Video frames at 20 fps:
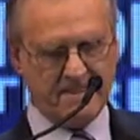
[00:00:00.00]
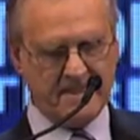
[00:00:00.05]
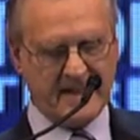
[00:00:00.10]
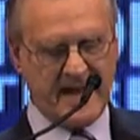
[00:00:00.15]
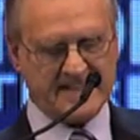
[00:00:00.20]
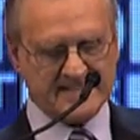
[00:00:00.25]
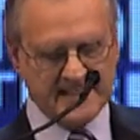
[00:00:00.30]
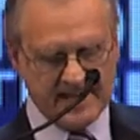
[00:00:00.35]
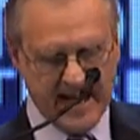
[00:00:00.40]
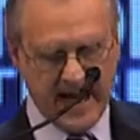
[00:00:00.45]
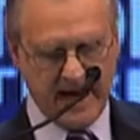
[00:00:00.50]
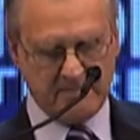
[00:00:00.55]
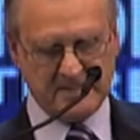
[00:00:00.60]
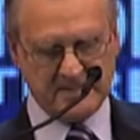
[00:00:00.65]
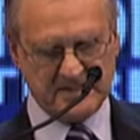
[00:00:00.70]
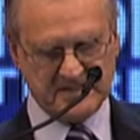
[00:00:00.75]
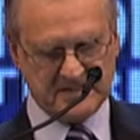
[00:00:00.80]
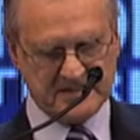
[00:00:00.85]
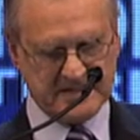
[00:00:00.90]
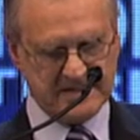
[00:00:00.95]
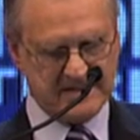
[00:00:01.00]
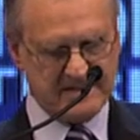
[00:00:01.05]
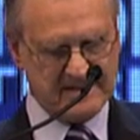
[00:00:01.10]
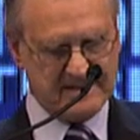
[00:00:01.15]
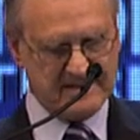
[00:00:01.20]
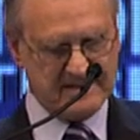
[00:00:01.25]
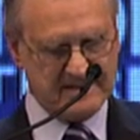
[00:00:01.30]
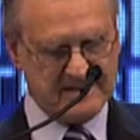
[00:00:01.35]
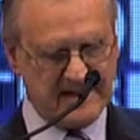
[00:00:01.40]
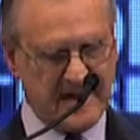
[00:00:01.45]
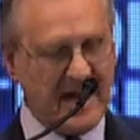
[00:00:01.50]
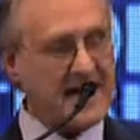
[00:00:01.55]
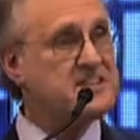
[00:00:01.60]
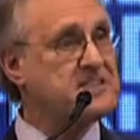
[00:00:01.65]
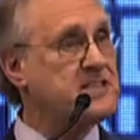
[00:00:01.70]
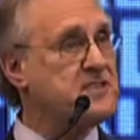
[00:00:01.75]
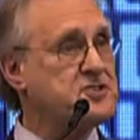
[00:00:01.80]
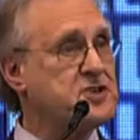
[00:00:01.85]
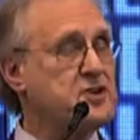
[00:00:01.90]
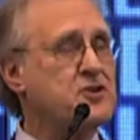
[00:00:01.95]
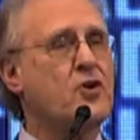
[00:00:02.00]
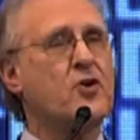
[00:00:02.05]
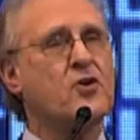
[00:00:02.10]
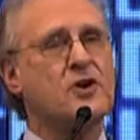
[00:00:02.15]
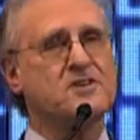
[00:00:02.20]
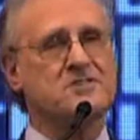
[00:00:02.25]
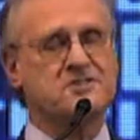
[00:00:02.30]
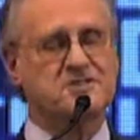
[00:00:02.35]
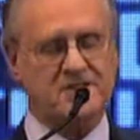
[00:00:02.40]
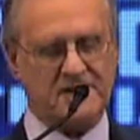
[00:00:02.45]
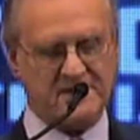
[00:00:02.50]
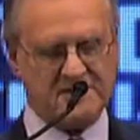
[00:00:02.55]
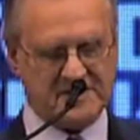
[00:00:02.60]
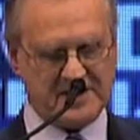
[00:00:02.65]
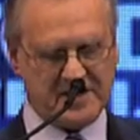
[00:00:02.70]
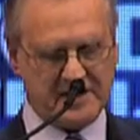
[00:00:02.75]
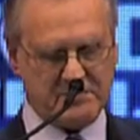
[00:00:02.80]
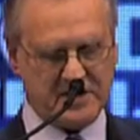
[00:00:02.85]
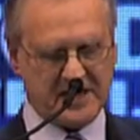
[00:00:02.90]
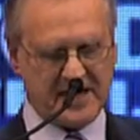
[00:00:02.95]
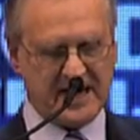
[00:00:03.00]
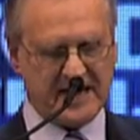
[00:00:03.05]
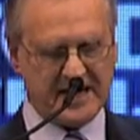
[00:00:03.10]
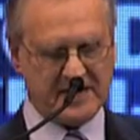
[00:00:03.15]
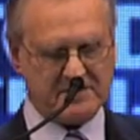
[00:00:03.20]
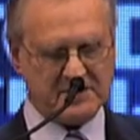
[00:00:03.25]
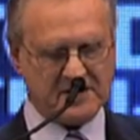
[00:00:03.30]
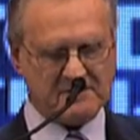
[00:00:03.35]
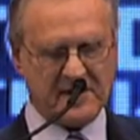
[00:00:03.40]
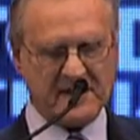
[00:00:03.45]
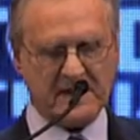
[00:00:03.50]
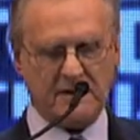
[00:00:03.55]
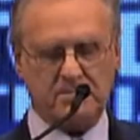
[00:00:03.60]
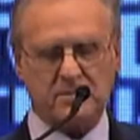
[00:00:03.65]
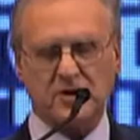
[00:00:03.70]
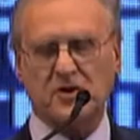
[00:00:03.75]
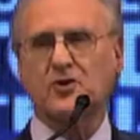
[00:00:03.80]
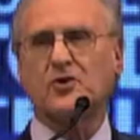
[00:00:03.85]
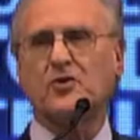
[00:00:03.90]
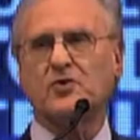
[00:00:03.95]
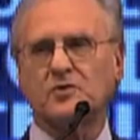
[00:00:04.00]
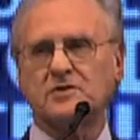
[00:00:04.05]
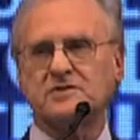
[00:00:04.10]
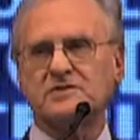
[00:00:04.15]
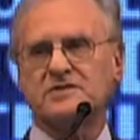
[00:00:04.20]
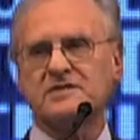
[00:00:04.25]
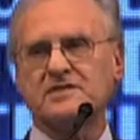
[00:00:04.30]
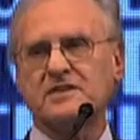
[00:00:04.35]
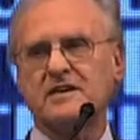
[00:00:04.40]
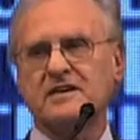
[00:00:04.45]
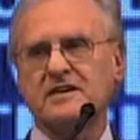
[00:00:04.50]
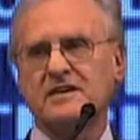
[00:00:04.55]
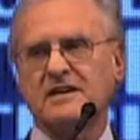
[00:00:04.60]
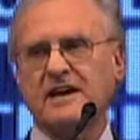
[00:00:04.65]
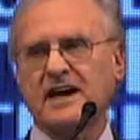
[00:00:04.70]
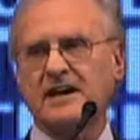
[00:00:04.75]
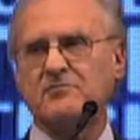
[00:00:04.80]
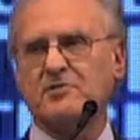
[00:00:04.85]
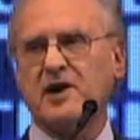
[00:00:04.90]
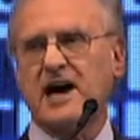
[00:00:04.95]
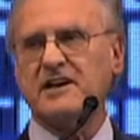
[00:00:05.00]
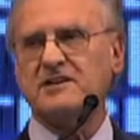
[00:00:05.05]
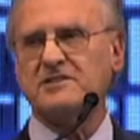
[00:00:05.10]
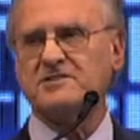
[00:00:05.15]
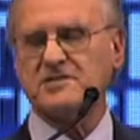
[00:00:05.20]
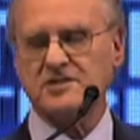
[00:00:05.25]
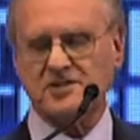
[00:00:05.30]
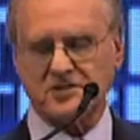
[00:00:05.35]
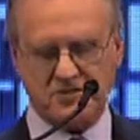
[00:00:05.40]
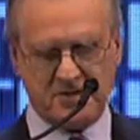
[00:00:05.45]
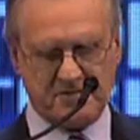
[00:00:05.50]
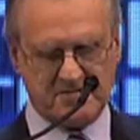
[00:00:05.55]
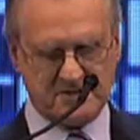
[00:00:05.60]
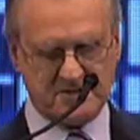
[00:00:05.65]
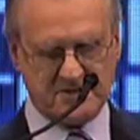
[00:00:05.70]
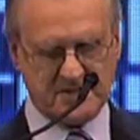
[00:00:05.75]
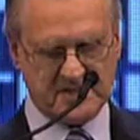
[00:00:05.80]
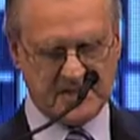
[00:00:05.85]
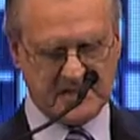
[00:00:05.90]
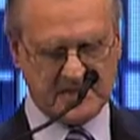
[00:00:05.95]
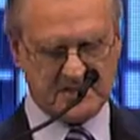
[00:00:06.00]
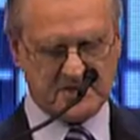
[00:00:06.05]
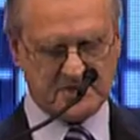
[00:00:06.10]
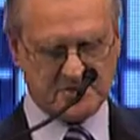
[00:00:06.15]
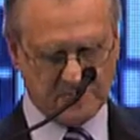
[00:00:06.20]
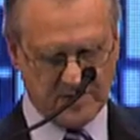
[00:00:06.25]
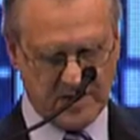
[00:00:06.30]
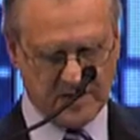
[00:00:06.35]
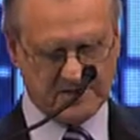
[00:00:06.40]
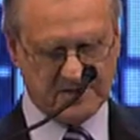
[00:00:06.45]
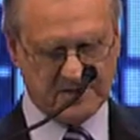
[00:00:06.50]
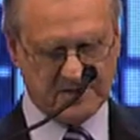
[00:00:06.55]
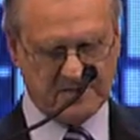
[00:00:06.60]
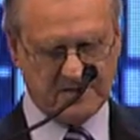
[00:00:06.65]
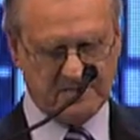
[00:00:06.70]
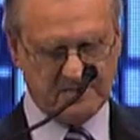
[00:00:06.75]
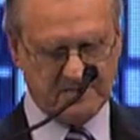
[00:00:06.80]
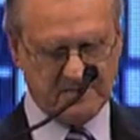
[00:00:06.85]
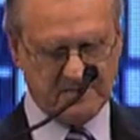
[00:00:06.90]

As it happens, I teach a course on the Millennium Development Goals at Ryerson University in Toronto.